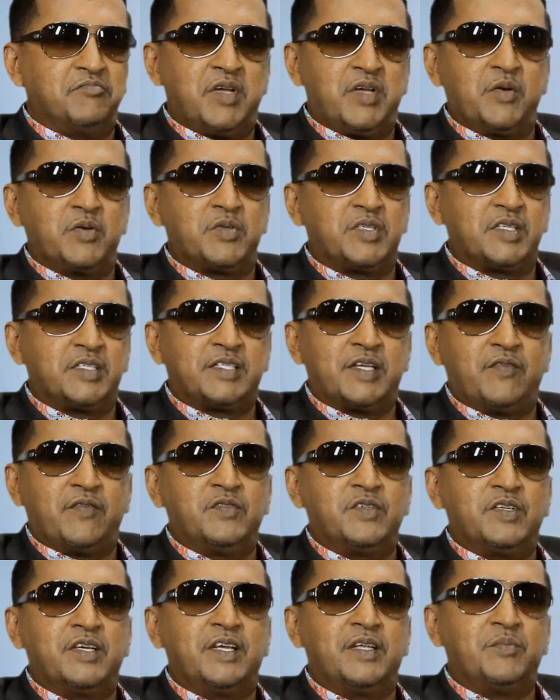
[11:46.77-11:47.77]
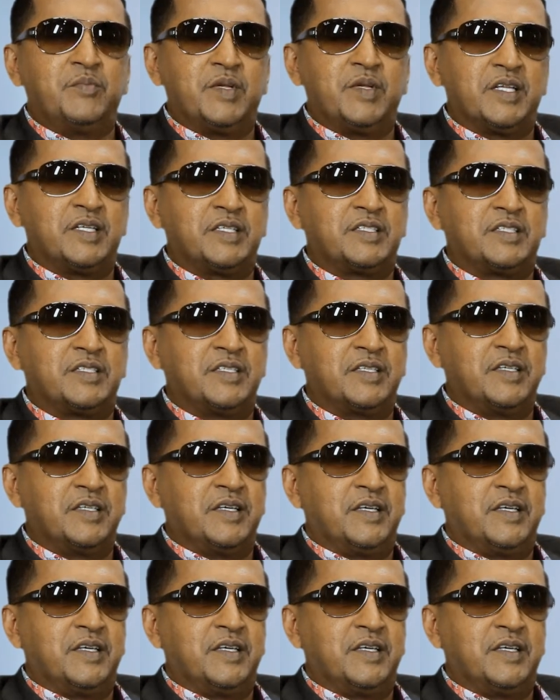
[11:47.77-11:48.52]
I would say, 7 to 8 minutes.